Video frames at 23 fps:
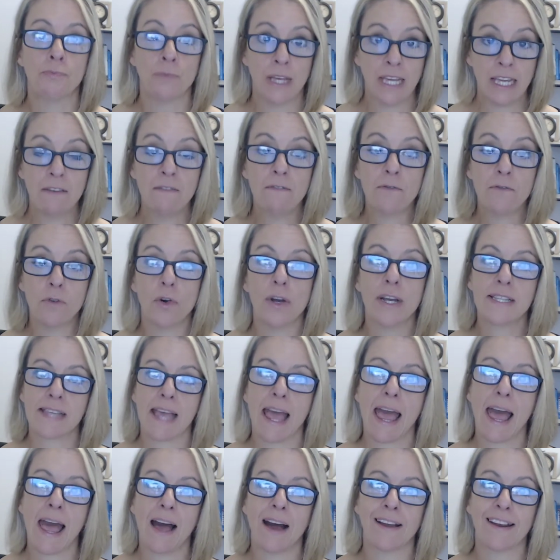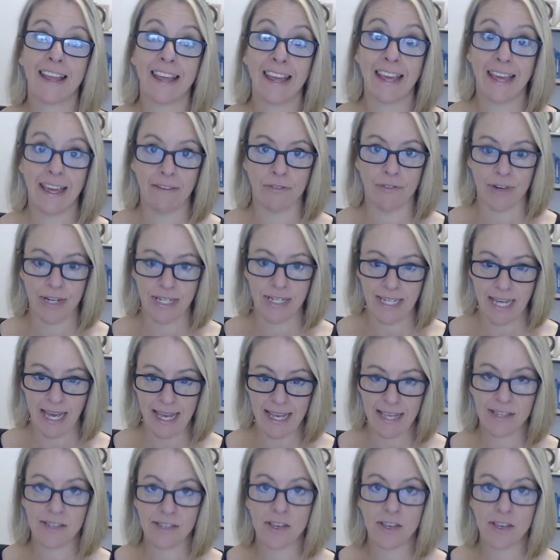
invoice out every day.